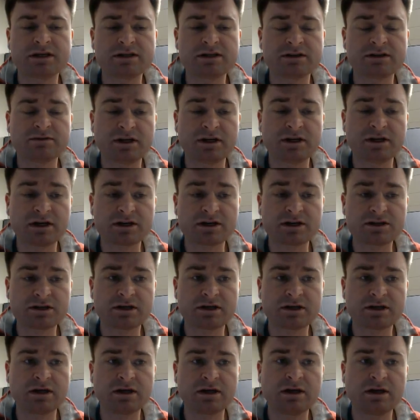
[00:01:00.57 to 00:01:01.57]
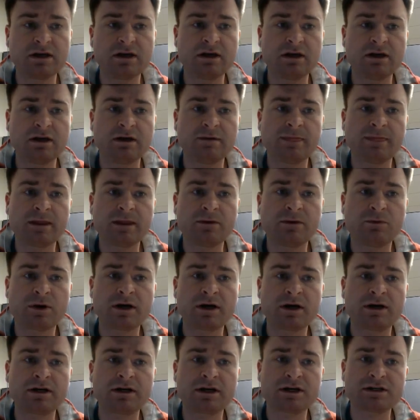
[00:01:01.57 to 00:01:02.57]
of addiction, and what
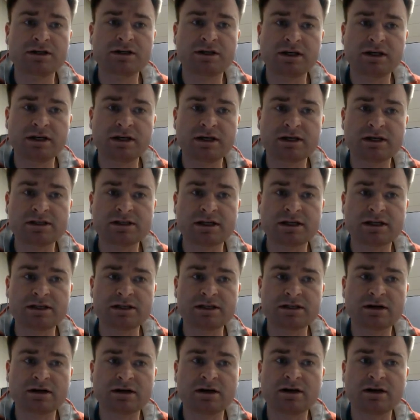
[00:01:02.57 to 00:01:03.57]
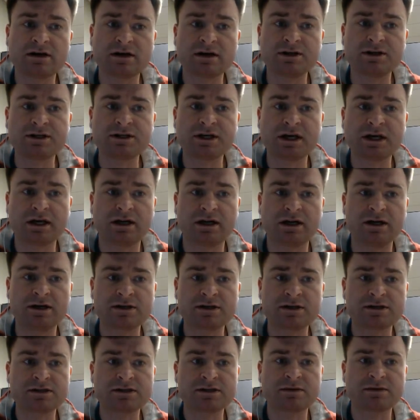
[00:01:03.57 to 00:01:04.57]
addiction is and is not, and
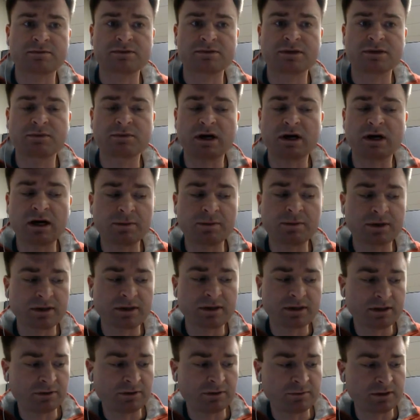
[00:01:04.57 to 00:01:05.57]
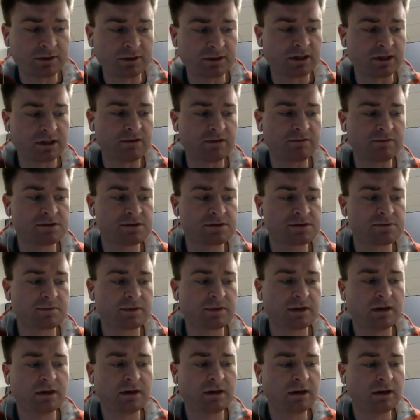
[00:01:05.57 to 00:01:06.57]
challenges some, some commonly held beliefs.
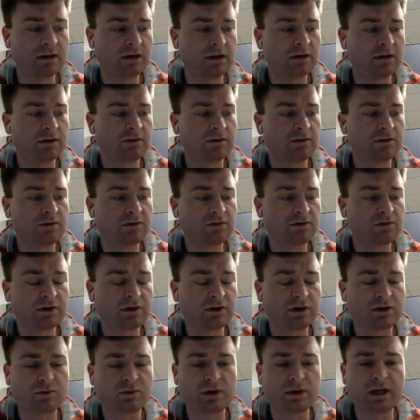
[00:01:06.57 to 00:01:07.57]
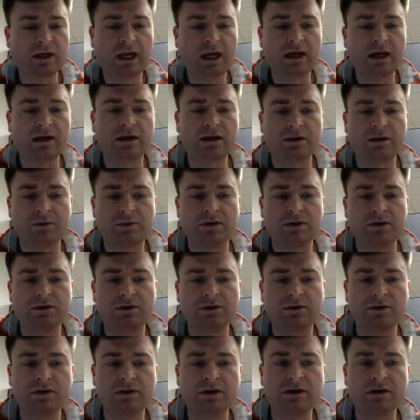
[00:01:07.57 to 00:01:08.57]
So we can't go
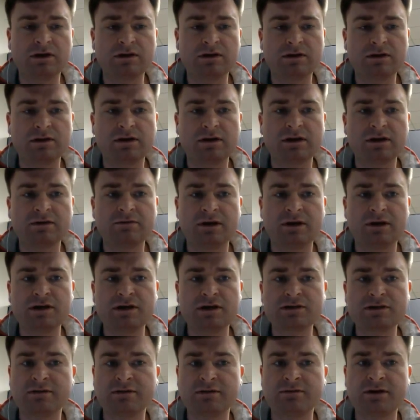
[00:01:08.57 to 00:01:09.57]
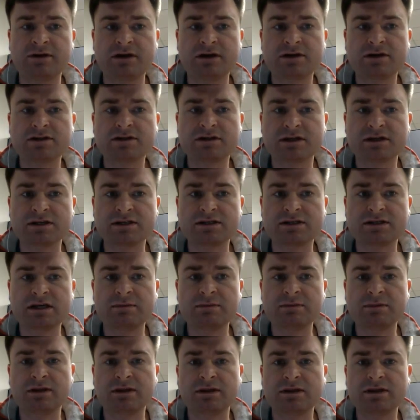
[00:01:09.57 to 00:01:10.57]
into the, the definition of addiction as
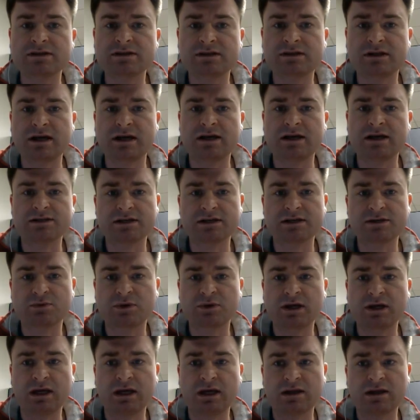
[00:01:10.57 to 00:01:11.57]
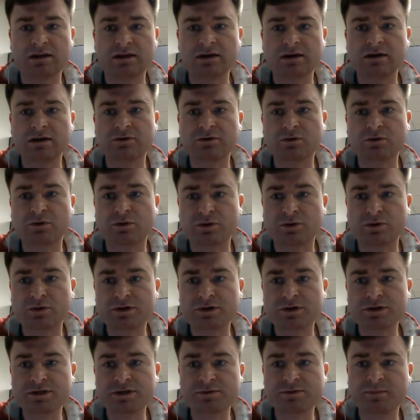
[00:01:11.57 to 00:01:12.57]
deep in this class as we can the other
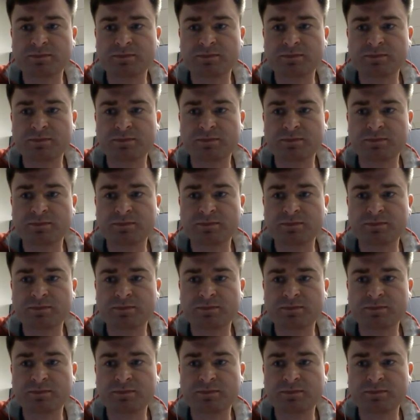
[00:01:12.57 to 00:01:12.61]
course